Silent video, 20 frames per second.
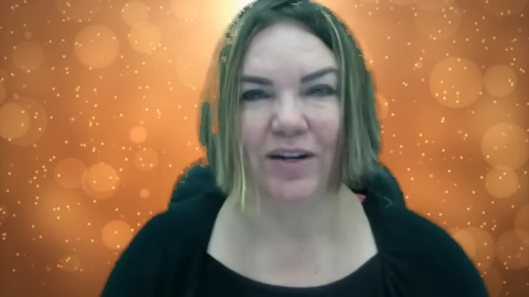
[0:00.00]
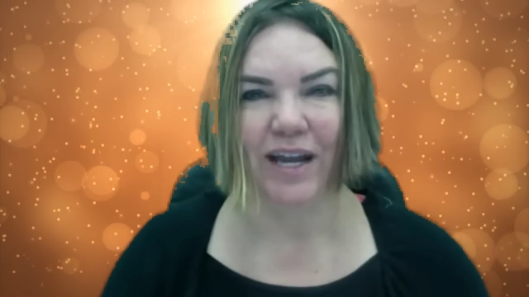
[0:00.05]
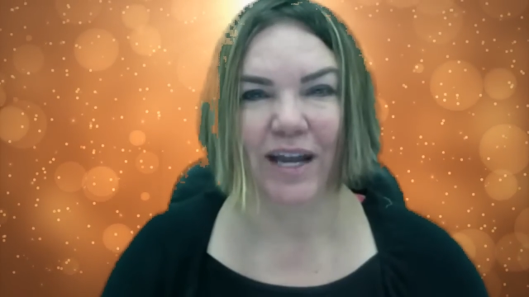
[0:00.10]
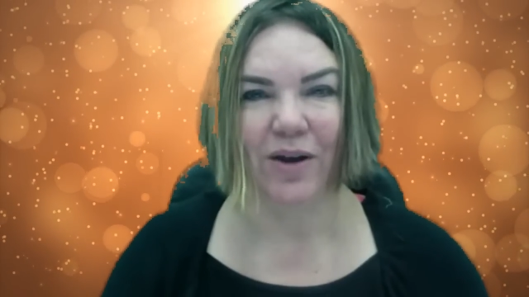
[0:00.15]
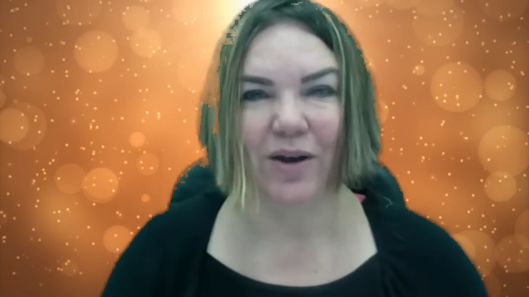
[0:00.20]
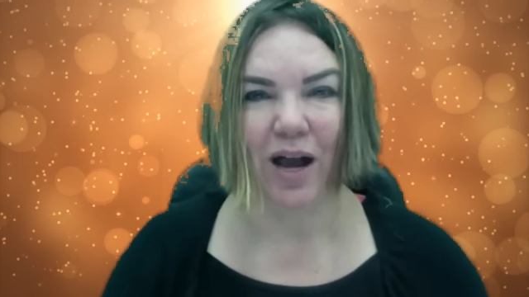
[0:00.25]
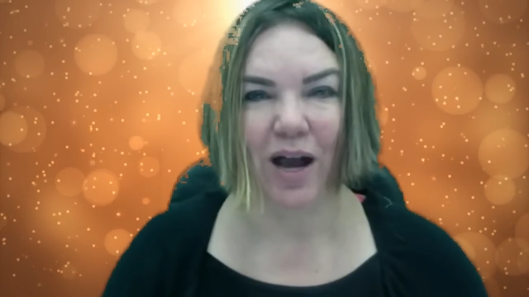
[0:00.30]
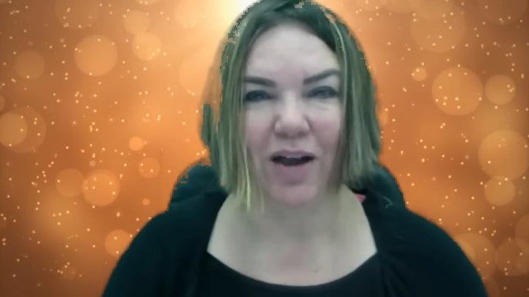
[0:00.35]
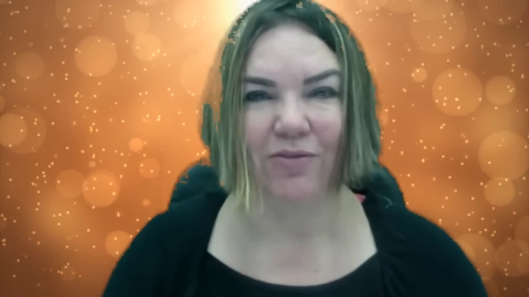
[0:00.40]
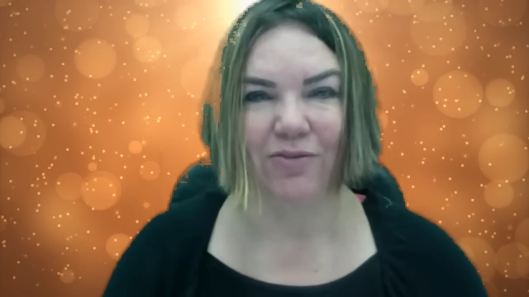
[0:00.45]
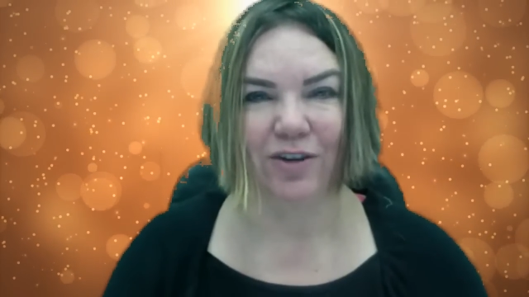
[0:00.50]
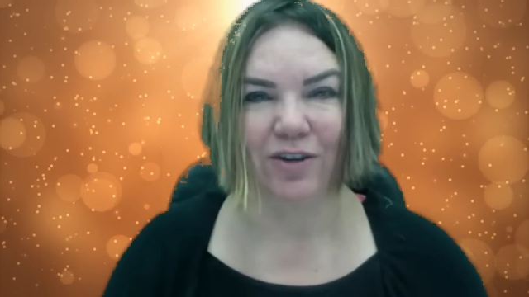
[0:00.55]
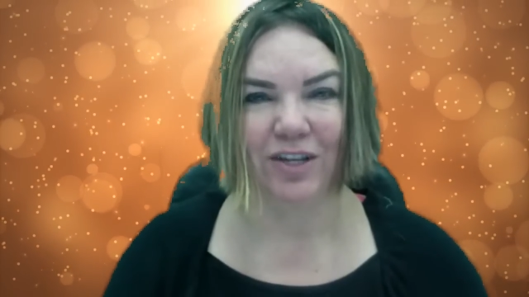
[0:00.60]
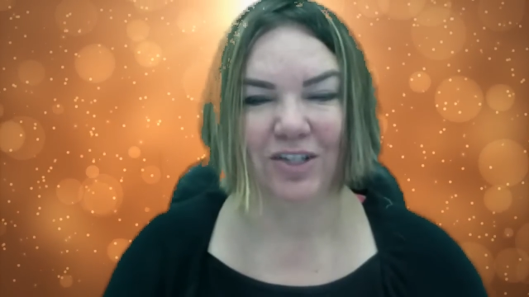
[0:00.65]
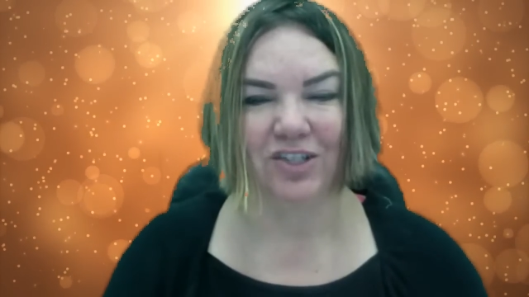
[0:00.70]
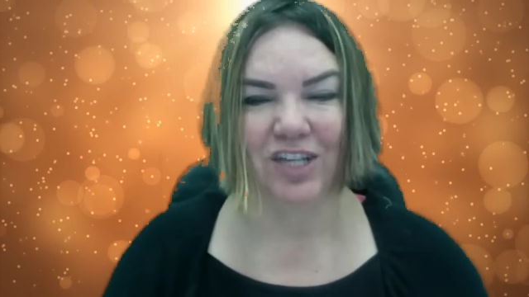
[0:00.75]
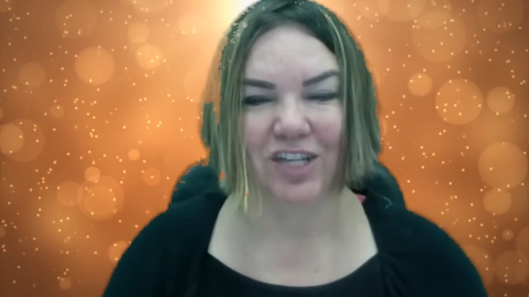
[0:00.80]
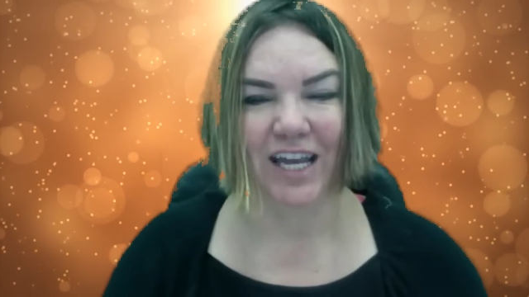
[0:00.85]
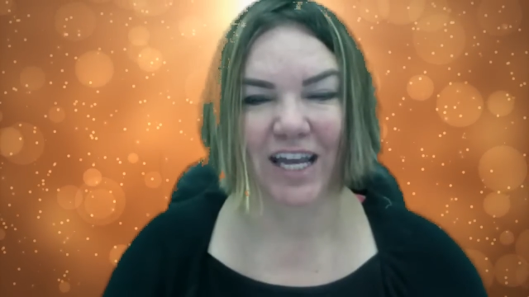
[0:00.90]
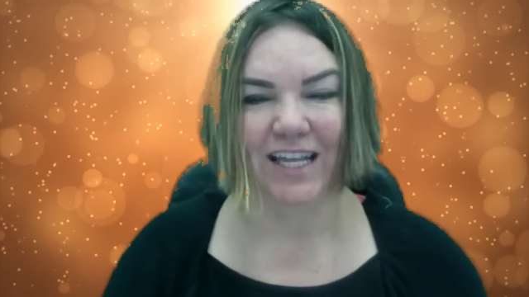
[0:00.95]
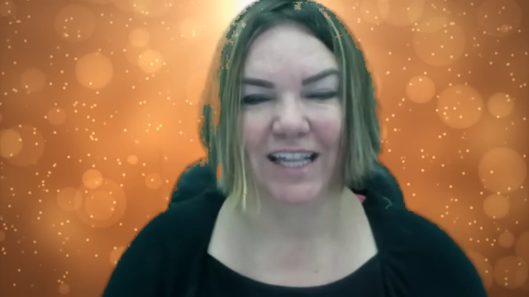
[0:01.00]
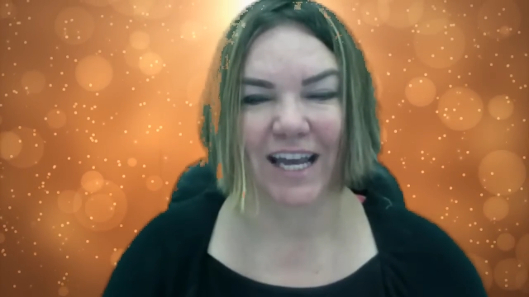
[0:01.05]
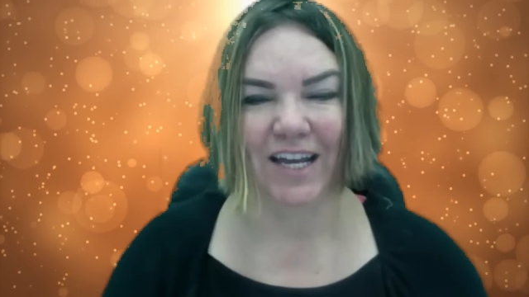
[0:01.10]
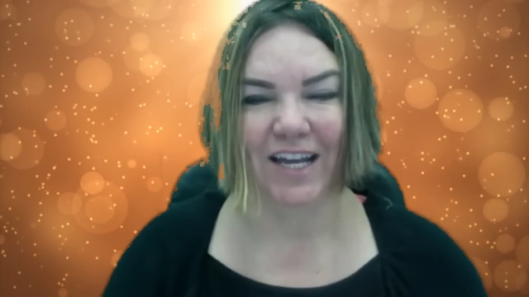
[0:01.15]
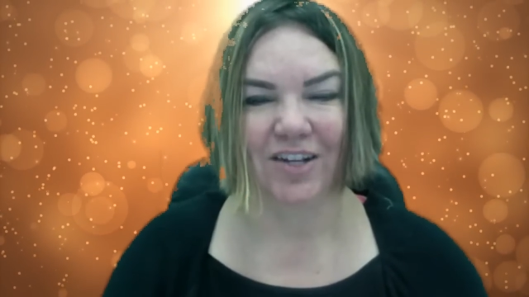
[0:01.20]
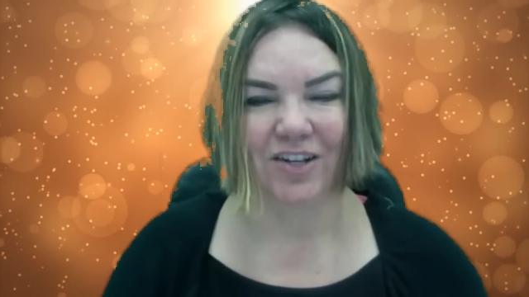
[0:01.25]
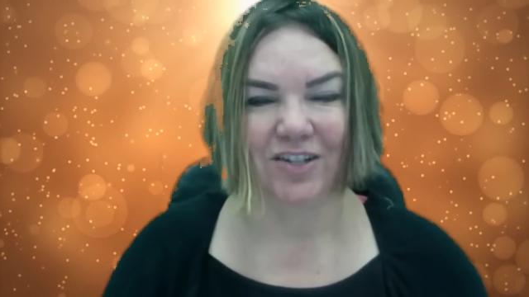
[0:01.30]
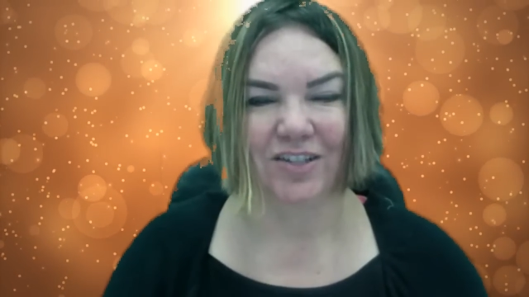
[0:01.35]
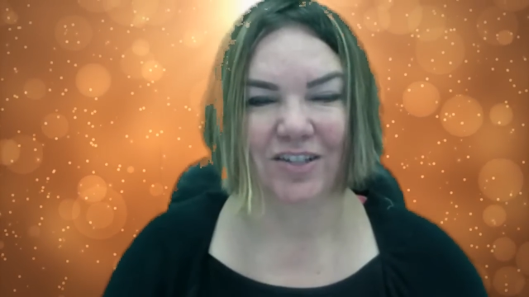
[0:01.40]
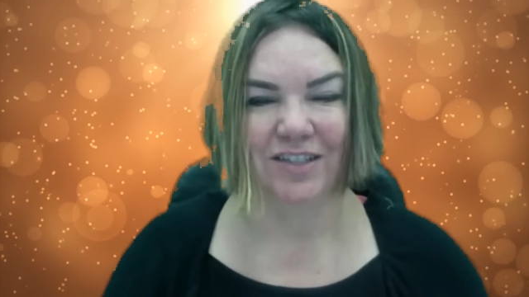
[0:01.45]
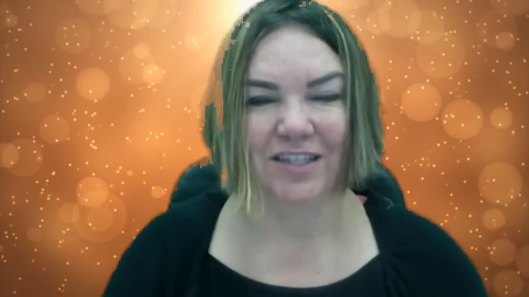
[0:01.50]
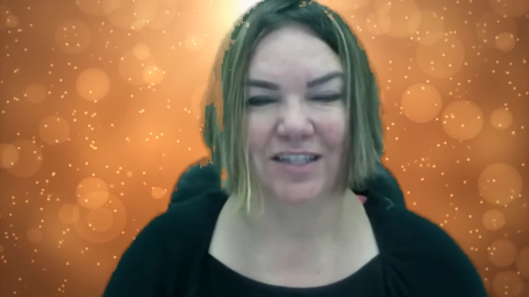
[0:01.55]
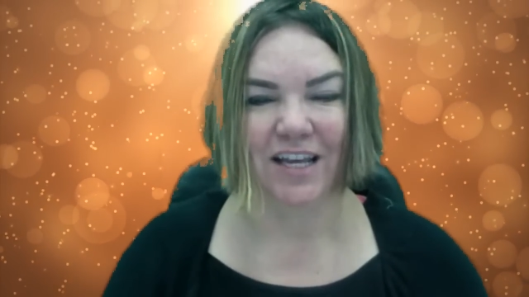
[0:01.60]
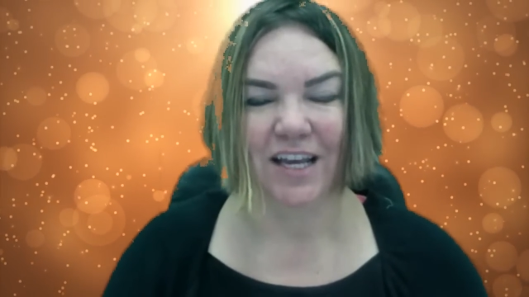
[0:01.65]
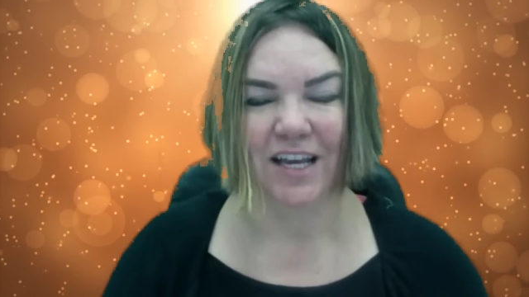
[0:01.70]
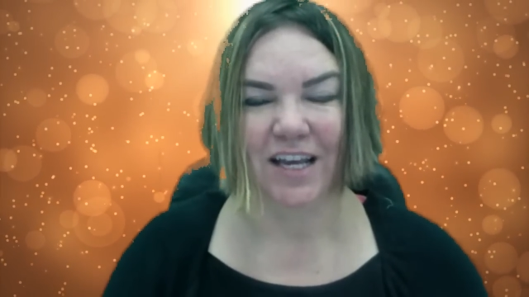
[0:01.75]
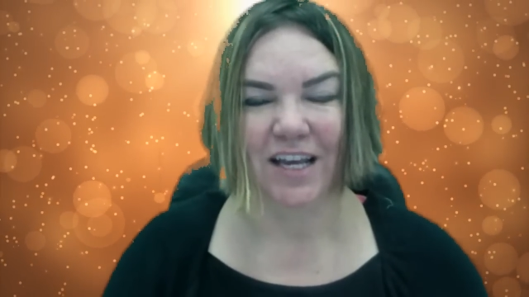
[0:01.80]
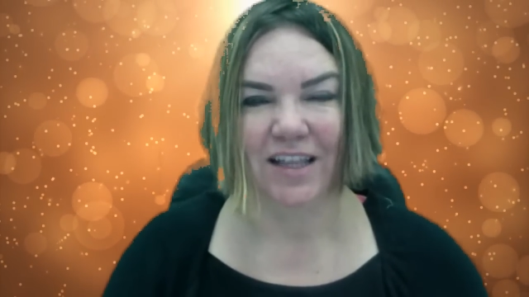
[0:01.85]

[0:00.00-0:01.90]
now offering Shea Lanyards.